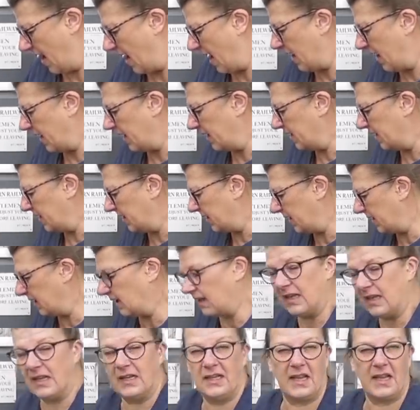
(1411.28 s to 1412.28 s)
And
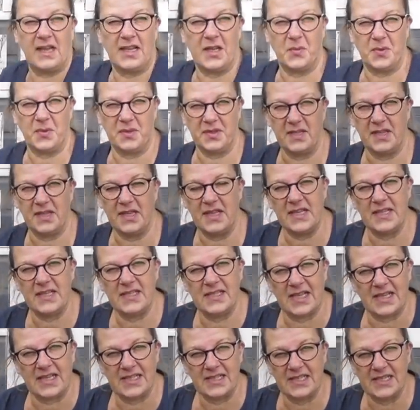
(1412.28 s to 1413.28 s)
like with the
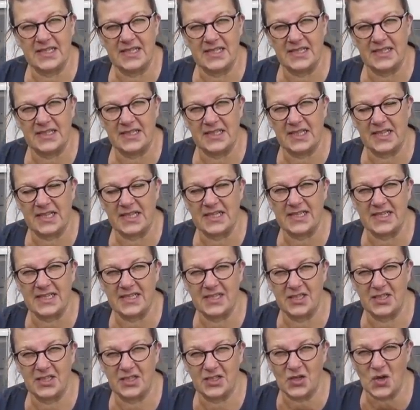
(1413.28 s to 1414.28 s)
night
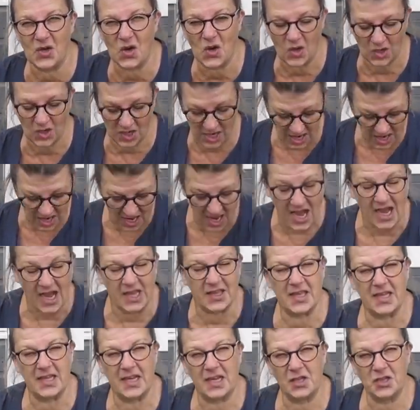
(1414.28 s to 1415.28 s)
scented stock, I
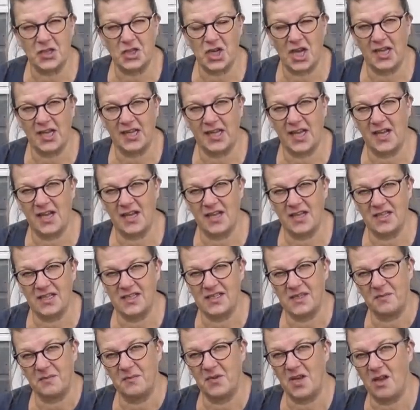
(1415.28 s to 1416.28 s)
think I'll try and get
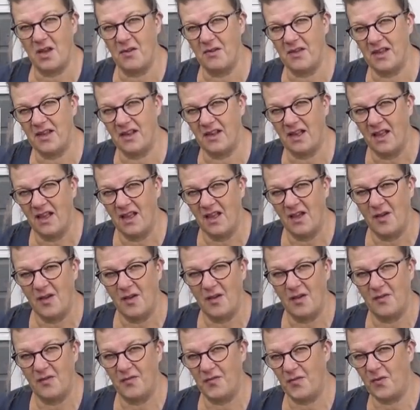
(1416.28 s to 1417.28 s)
some going
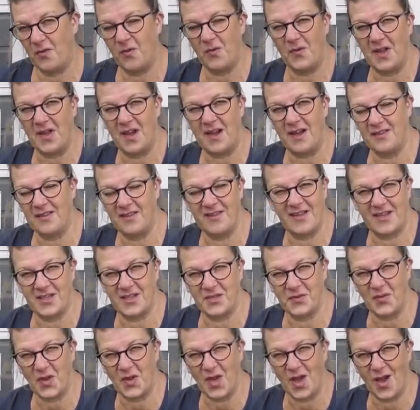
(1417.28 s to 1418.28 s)
for either the
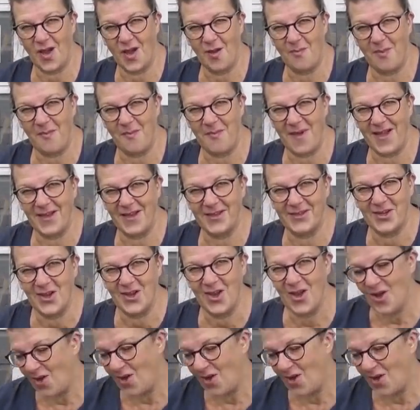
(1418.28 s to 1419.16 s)
end of the herb bed